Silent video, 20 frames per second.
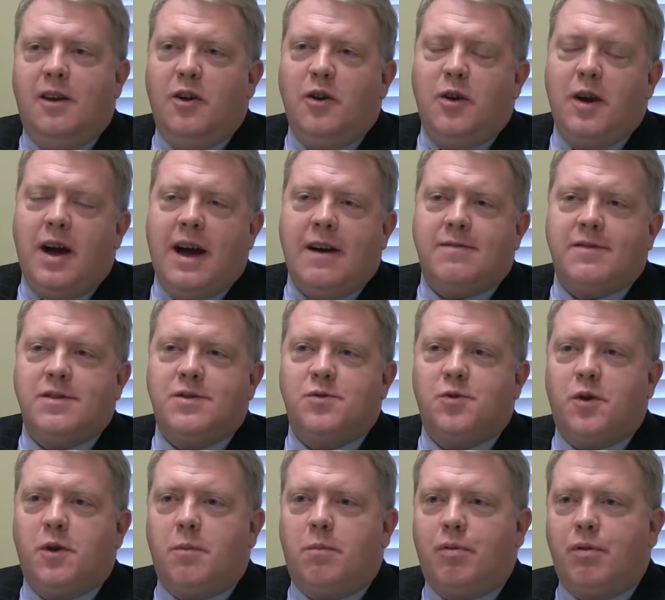you have to
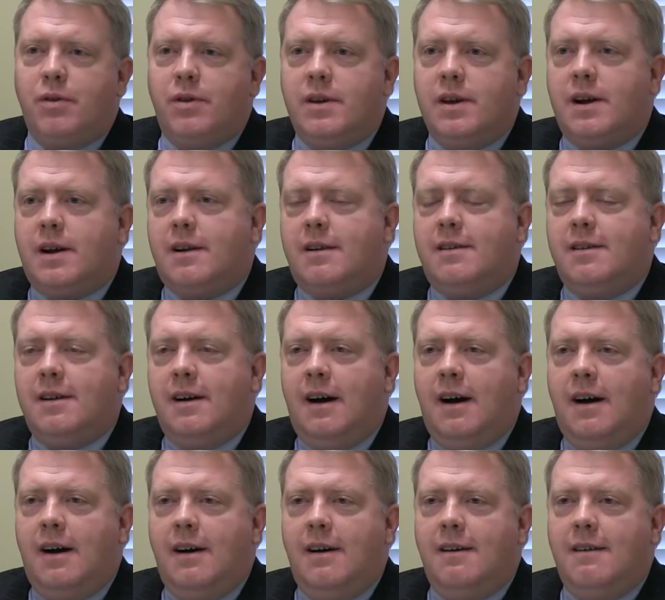sort of predict
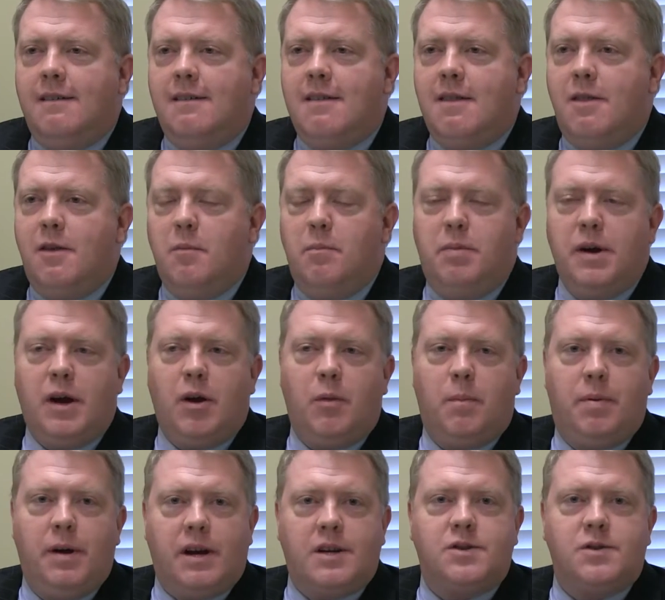the bigger
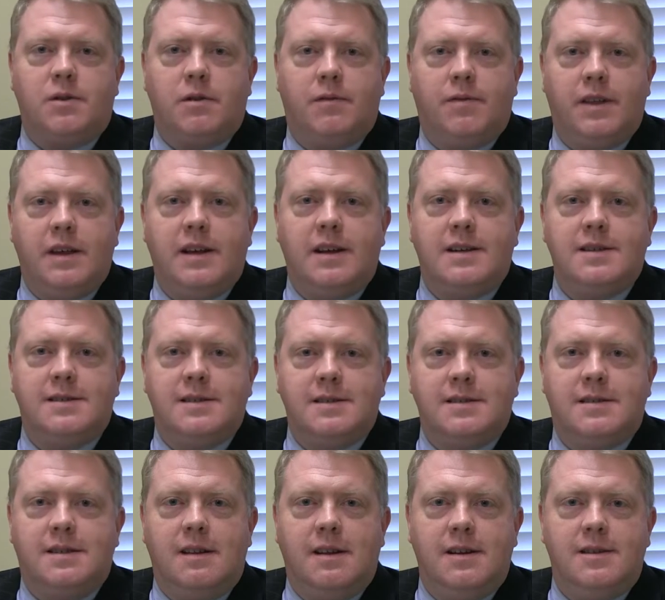picture of things
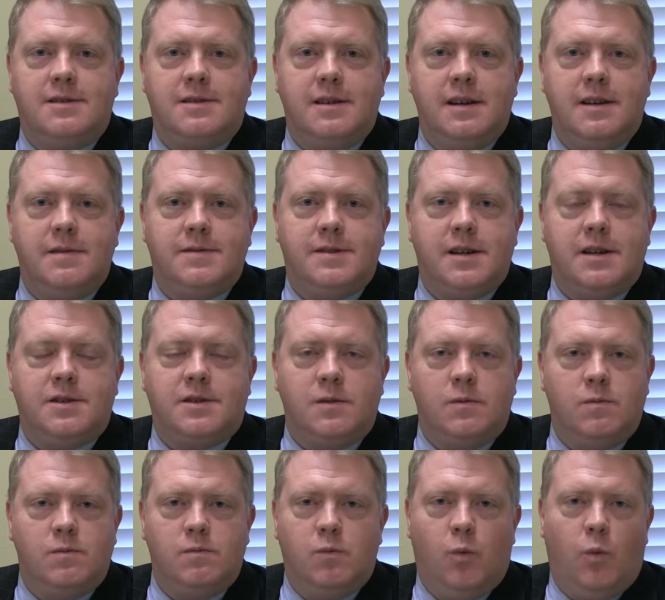as the legislative
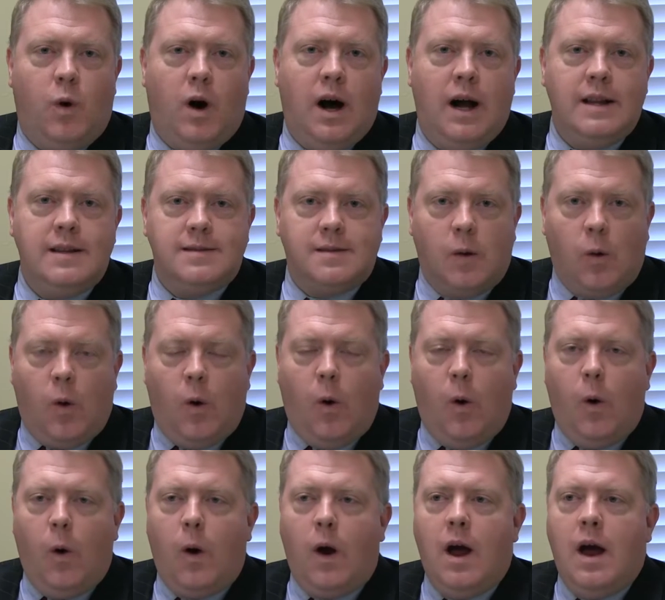session winds
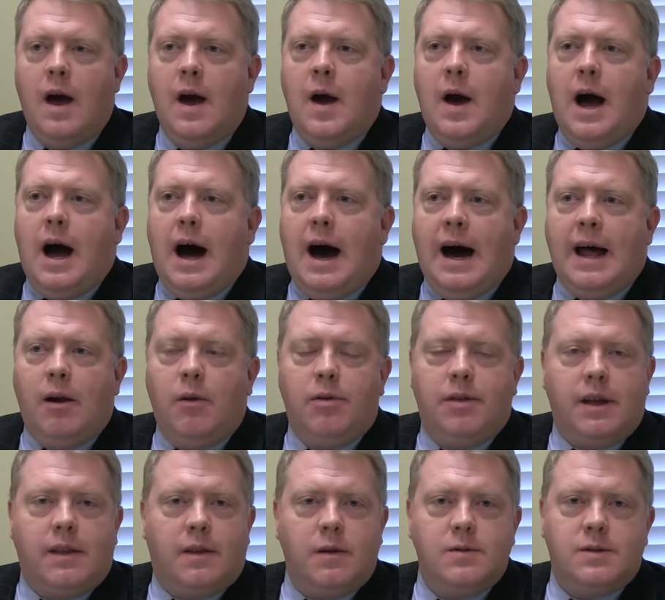along. I don't
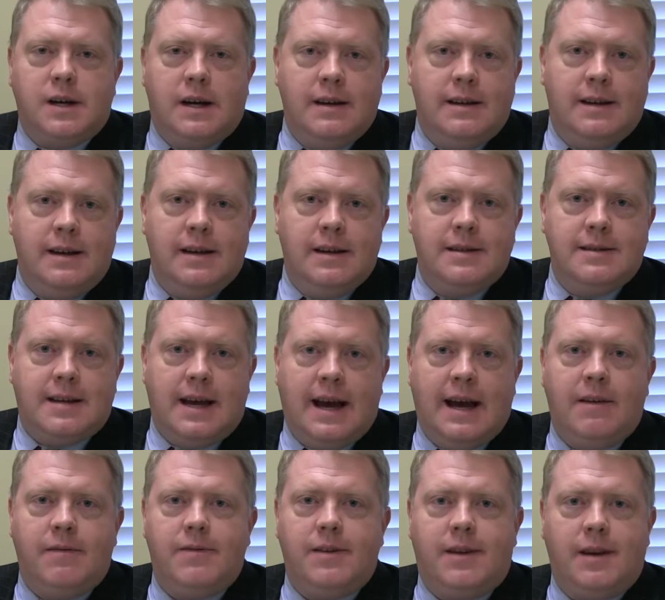think those ideas
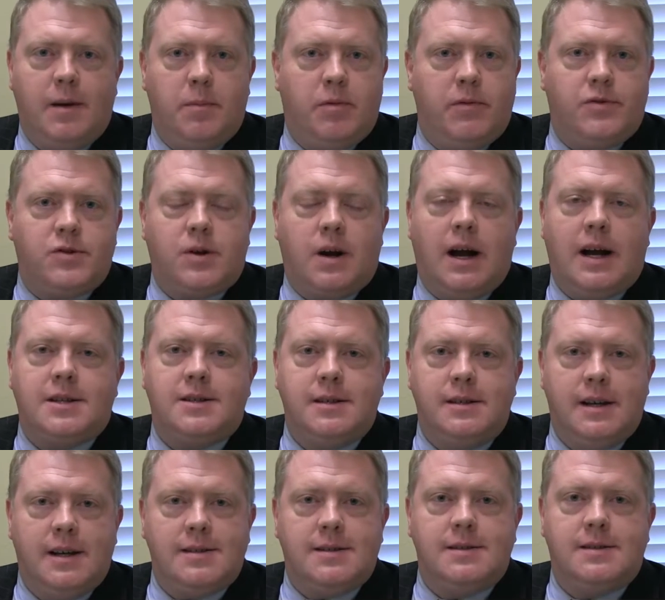have the type of
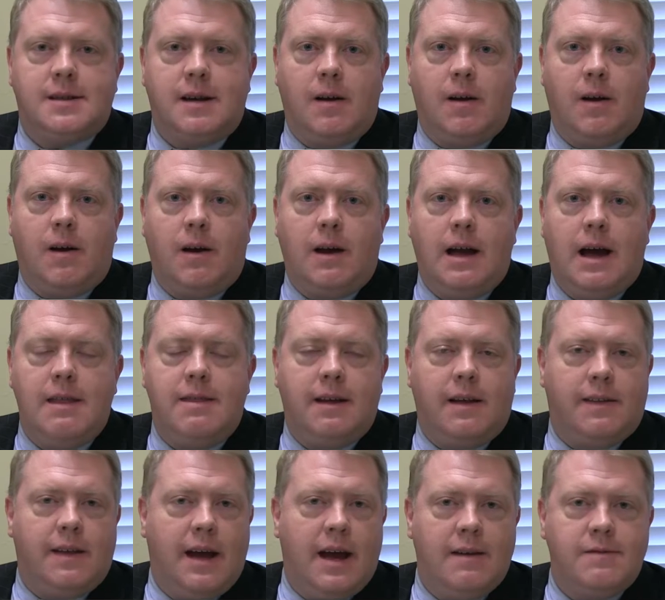traction necessary. I
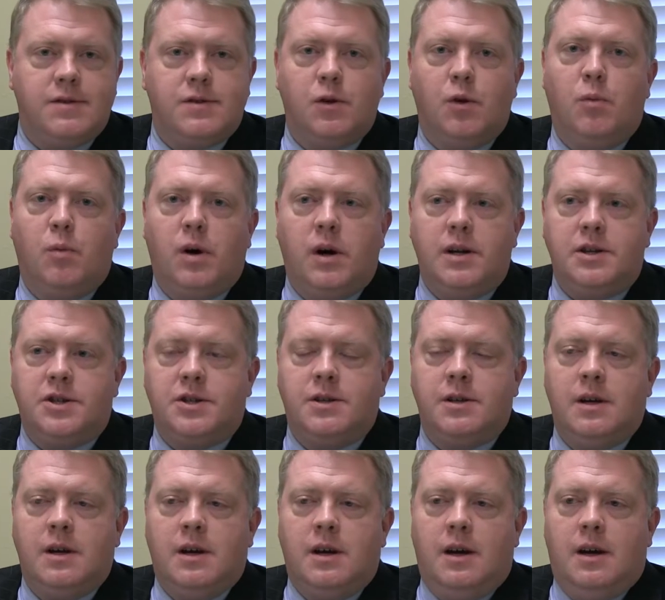think they have so
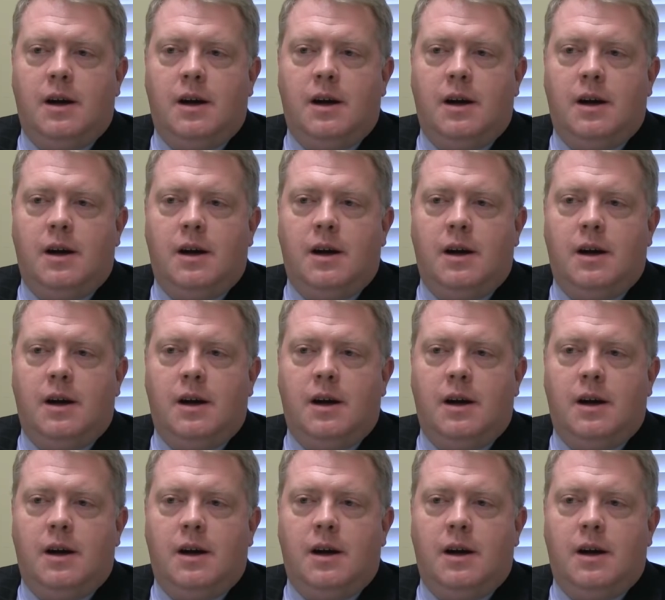much